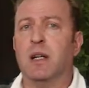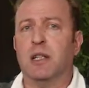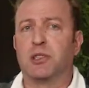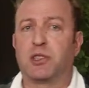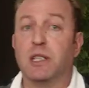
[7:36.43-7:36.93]

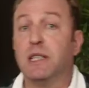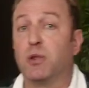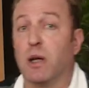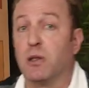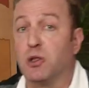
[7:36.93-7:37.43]
City
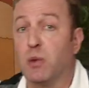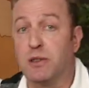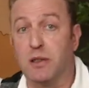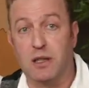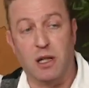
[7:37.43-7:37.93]
dwellers went
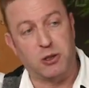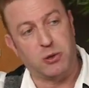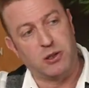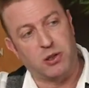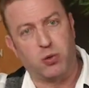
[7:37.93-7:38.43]
to the country to